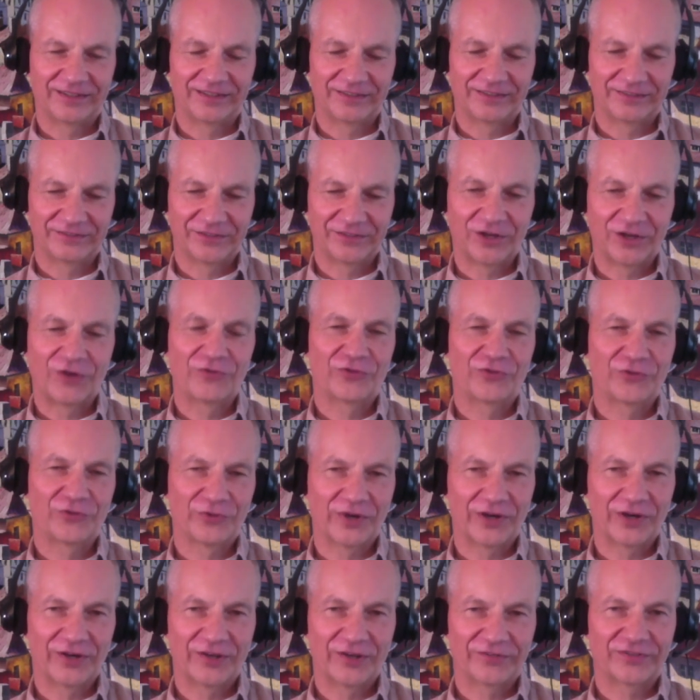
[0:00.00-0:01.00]

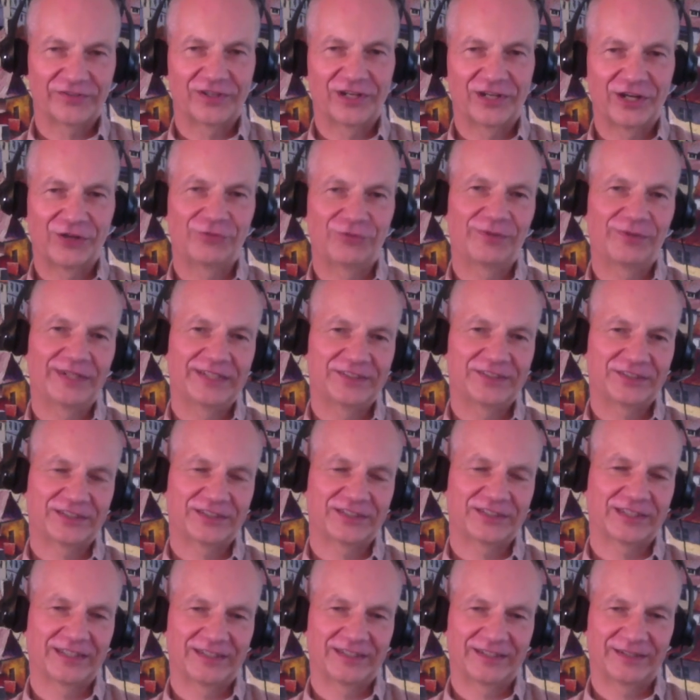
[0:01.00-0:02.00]
down-to-earth, low-risk
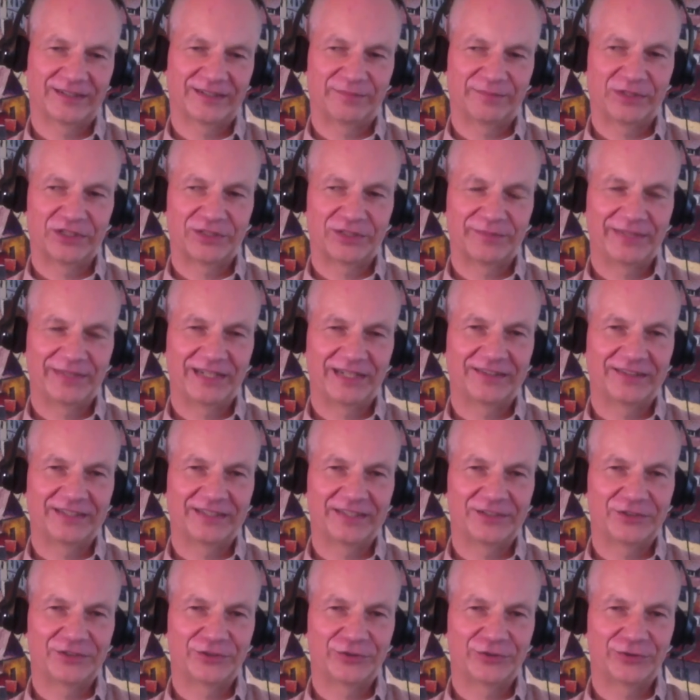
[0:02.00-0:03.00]

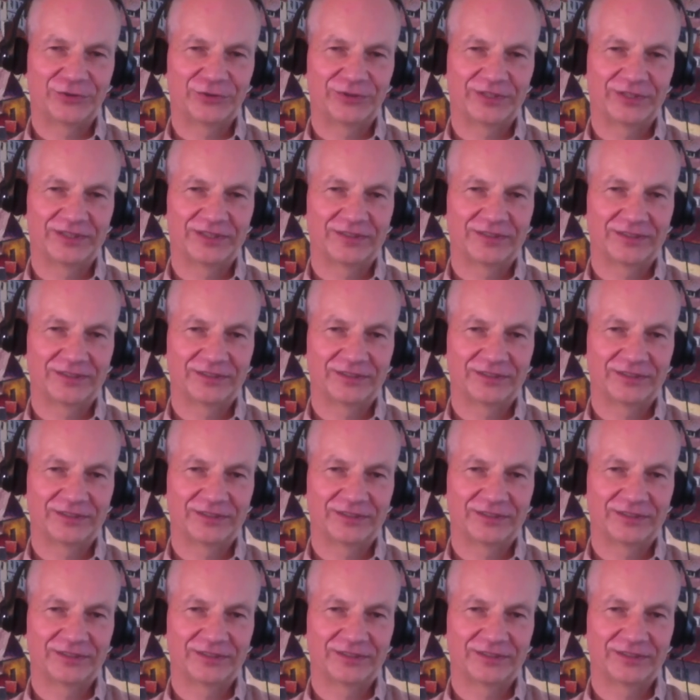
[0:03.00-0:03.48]
possibilities to